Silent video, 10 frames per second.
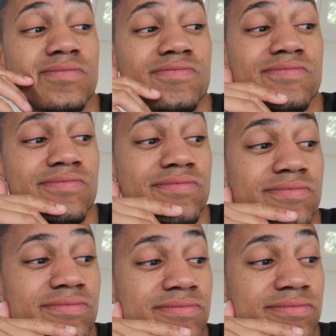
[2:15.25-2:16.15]
Reasons why
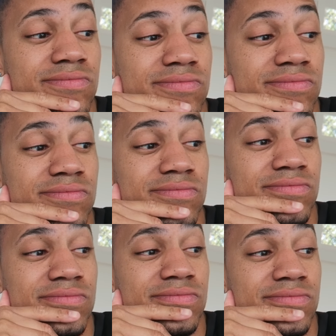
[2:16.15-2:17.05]
you're not wavy.
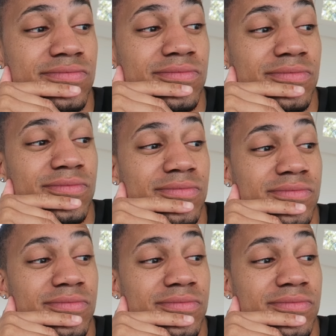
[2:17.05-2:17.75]
Go back to Swish.